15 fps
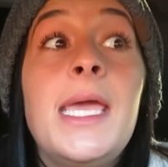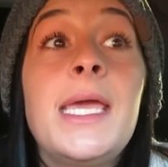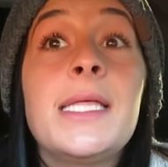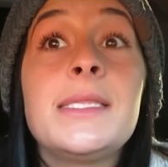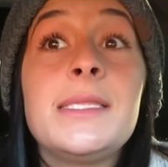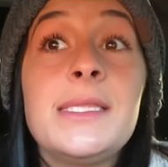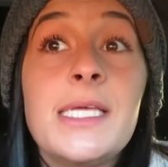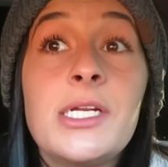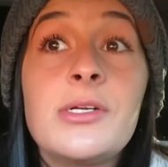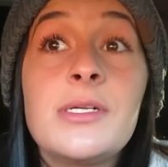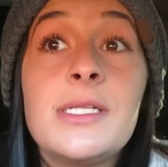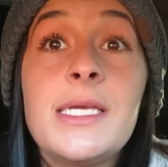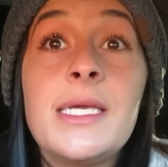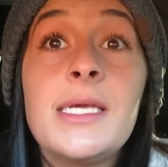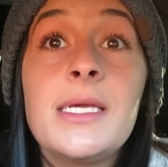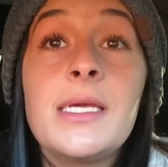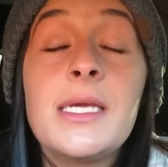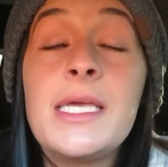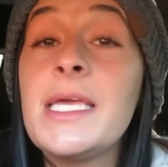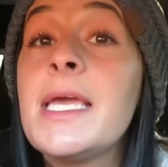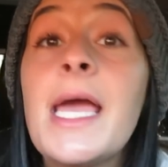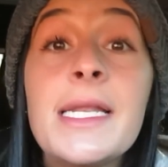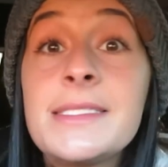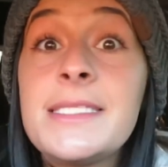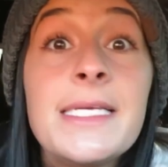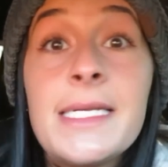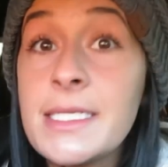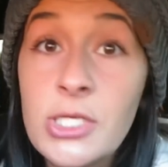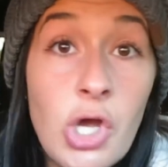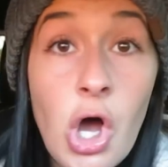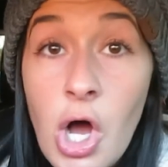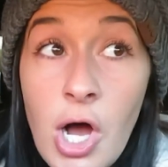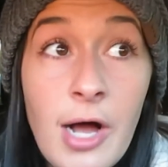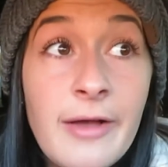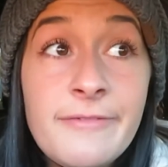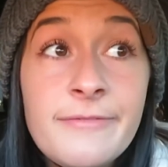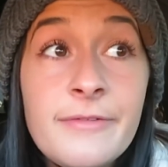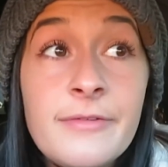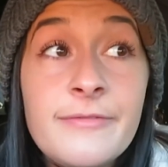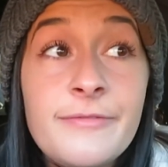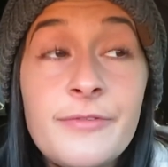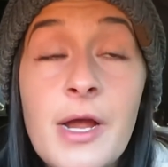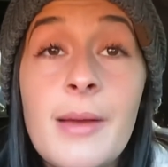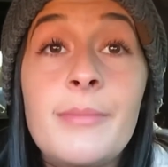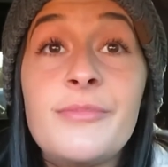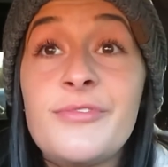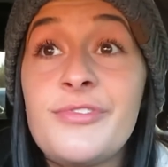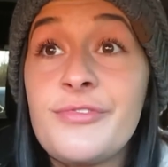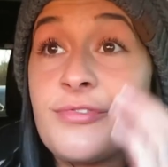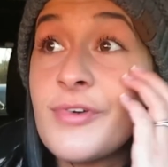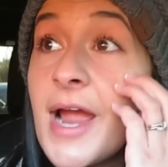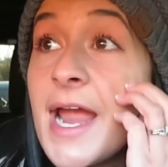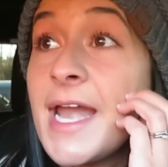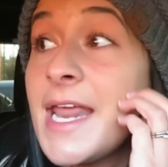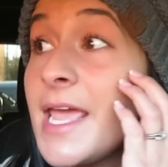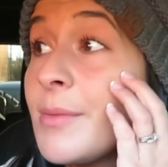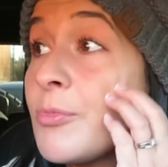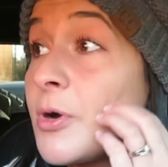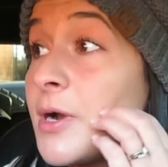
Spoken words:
it literally, he didn't cough from Friday